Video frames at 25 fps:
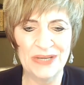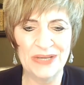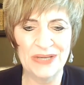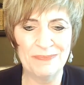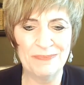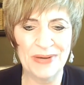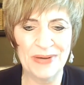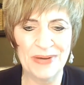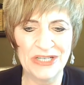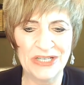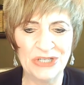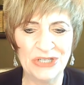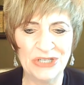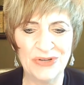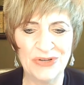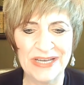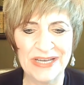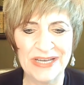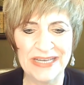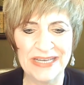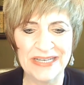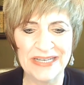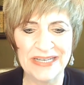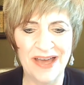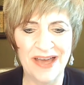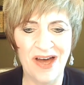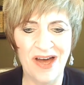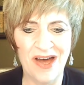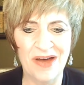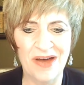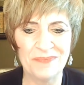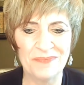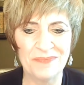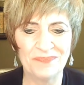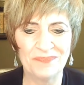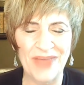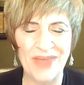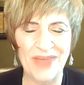But you can,
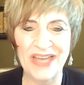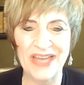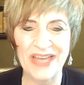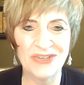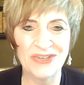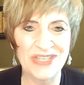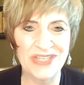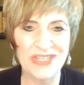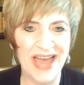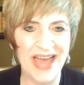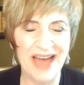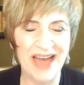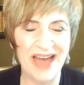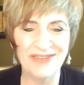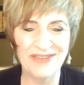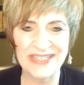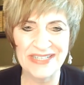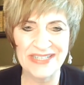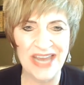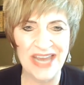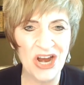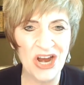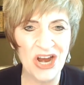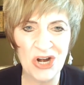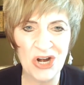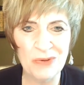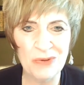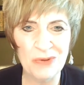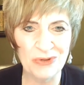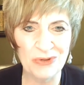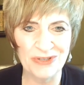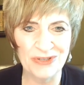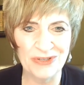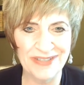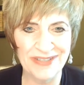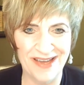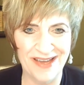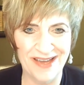I used to have a
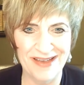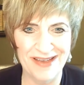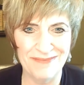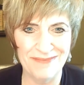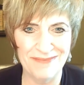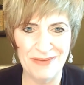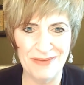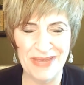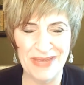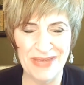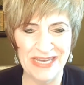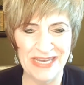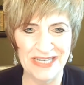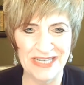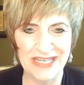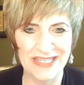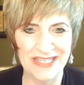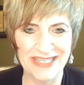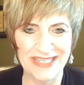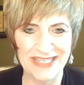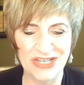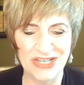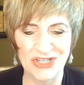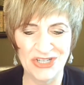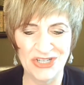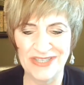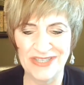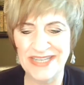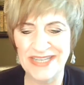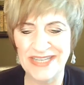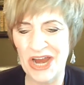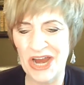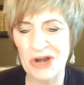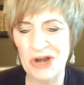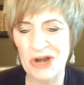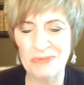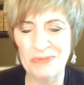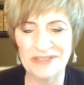terrible time making decisions.
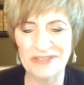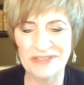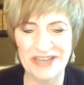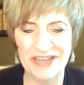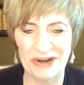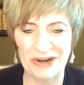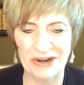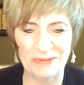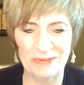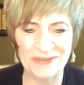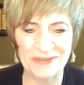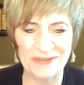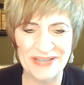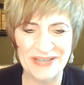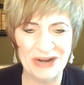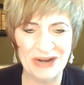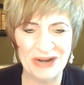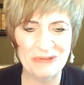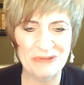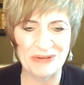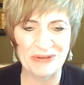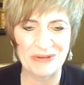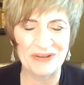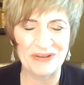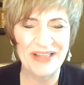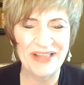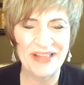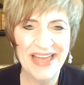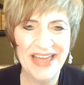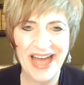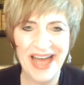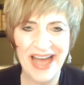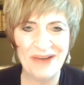Terrible, terrible, terrible.